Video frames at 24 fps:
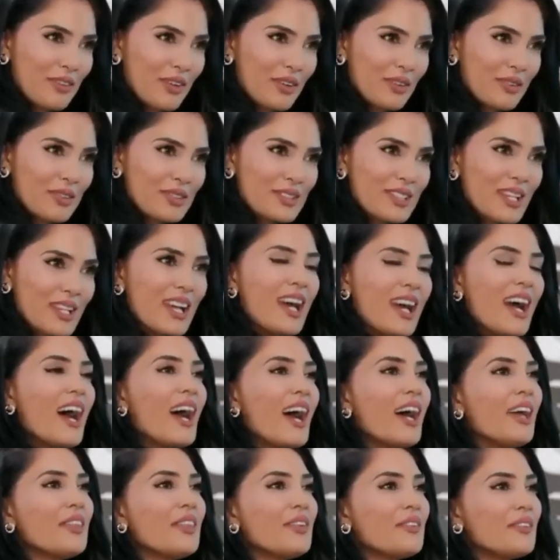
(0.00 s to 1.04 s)
phones.
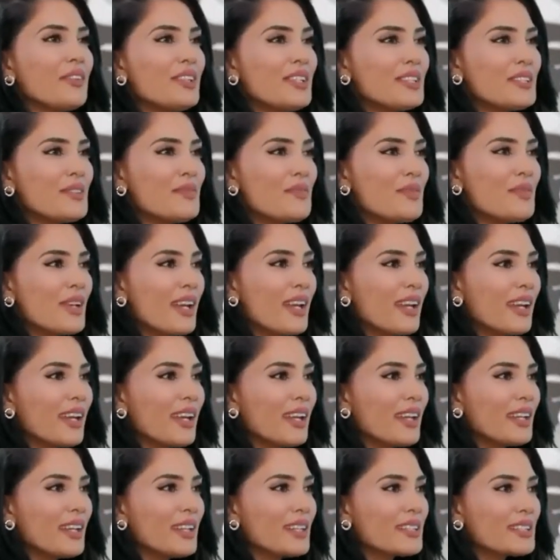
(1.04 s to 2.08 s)
And the reason
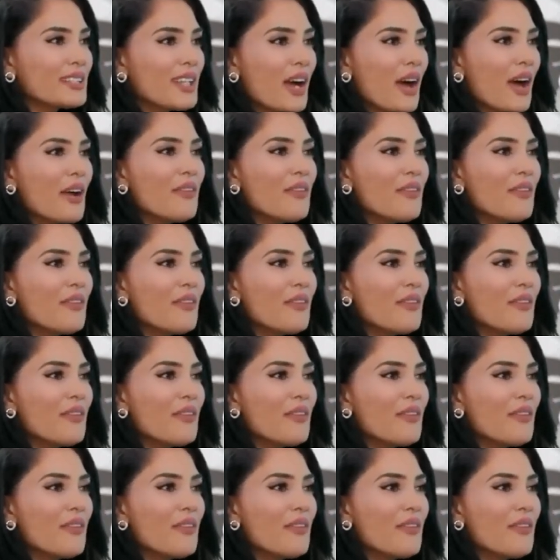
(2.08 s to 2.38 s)
being is